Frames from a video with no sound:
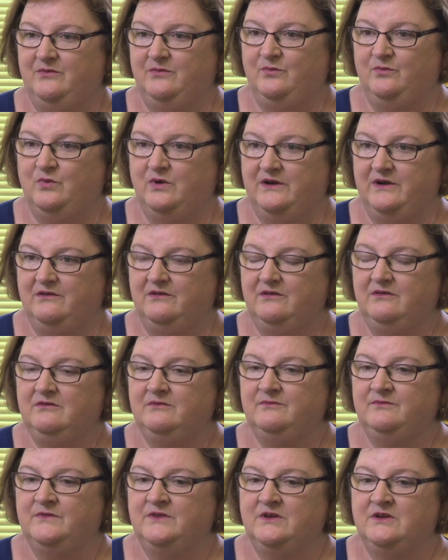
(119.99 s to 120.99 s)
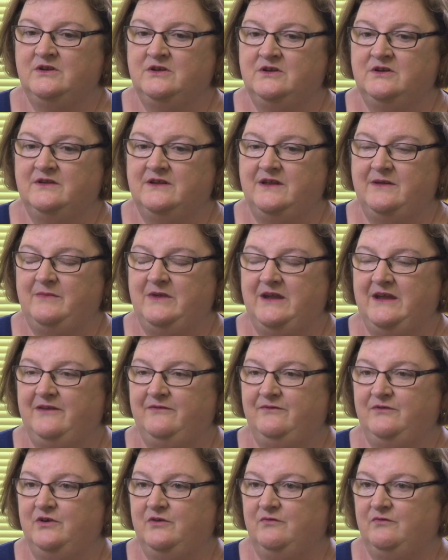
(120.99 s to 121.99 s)
well. They may
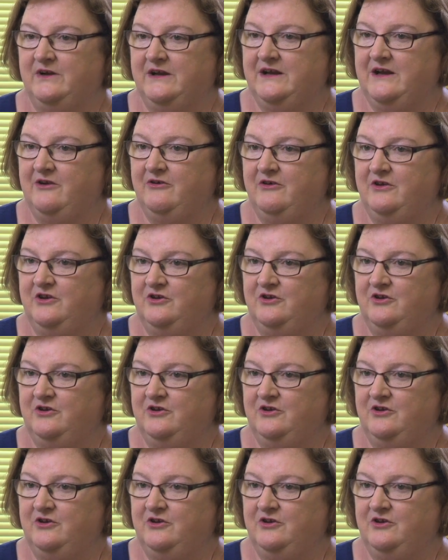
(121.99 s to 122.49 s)
have recurrent